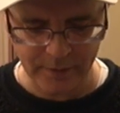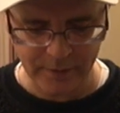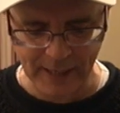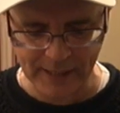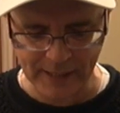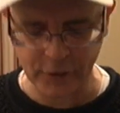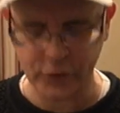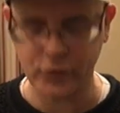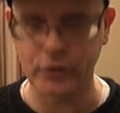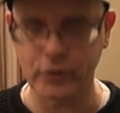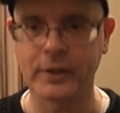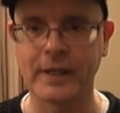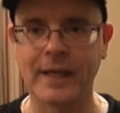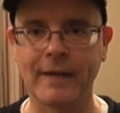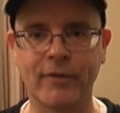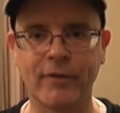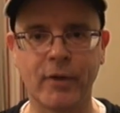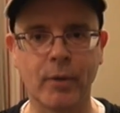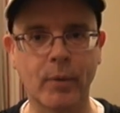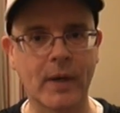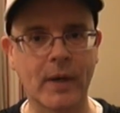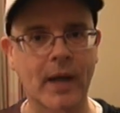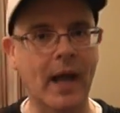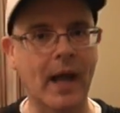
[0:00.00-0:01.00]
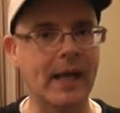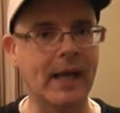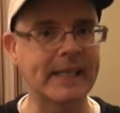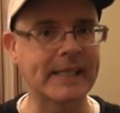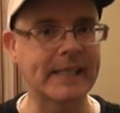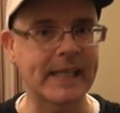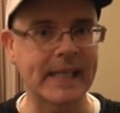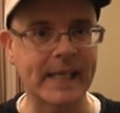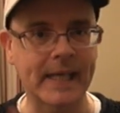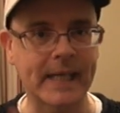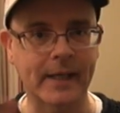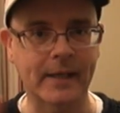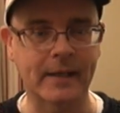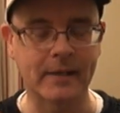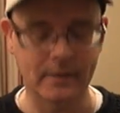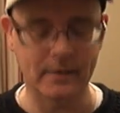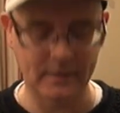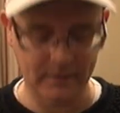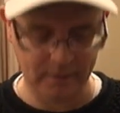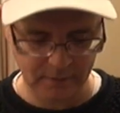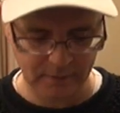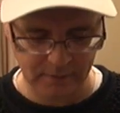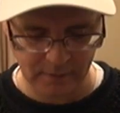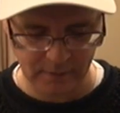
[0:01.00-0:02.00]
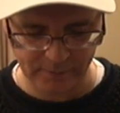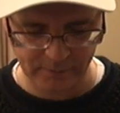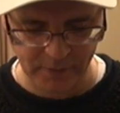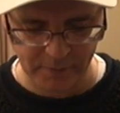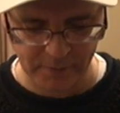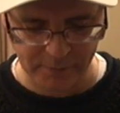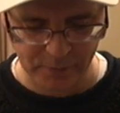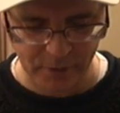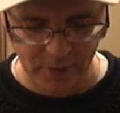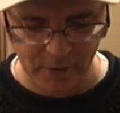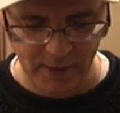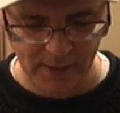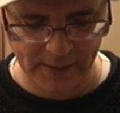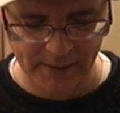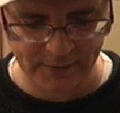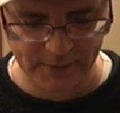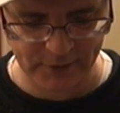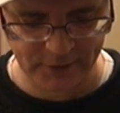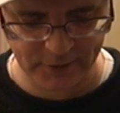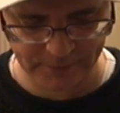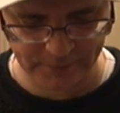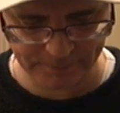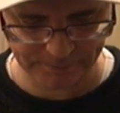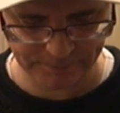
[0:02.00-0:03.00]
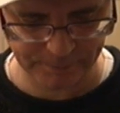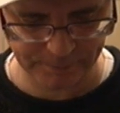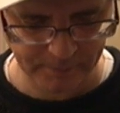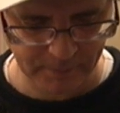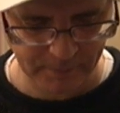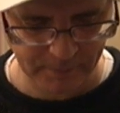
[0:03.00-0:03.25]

that should give you an idea of the price.